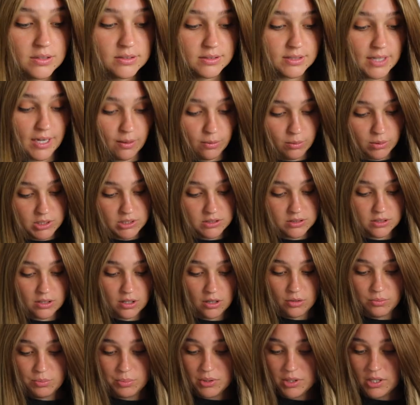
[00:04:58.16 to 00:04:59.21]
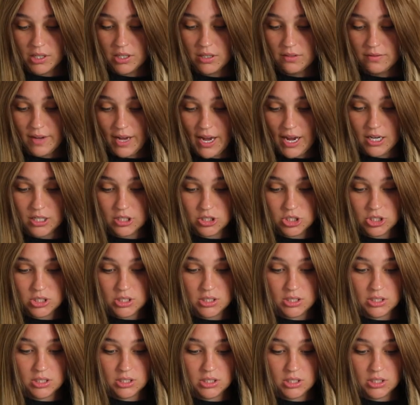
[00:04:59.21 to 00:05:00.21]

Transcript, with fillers: is that what it's called, plan of action?